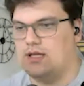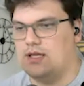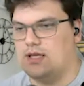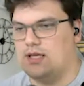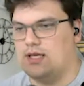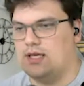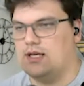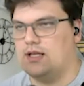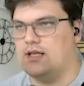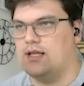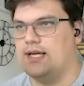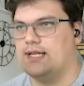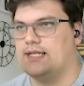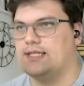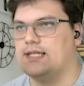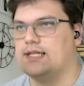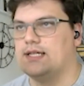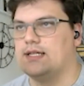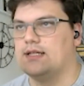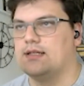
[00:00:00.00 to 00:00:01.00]
L
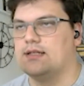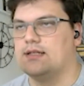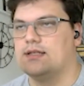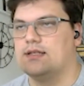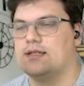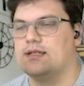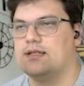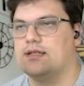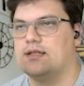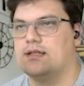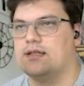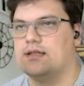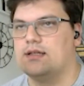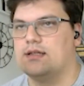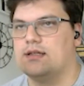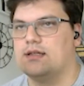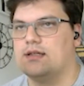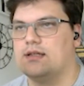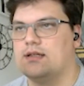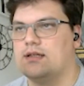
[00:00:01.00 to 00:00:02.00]
eighteen.
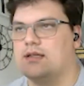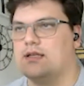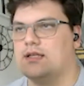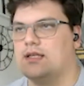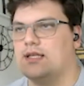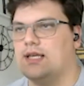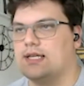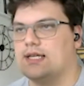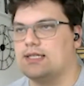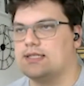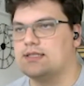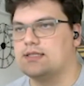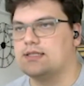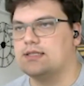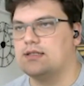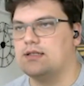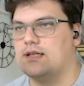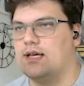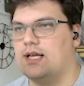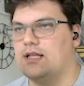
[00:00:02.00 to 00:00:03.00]
Yes,
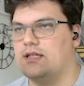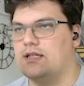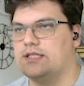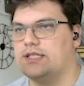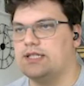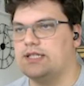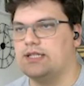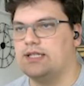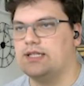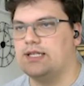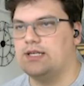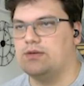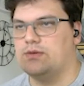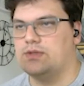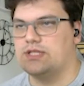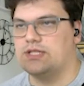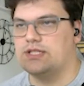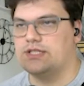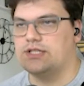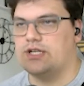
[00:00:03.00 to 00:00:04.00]
L eighteen, he was
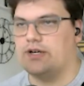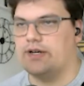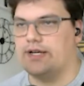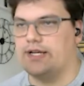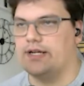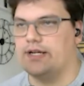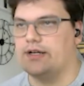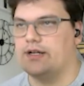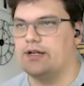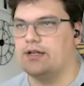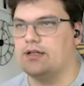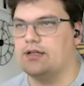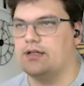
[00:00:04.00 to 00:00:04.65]
an Atari here.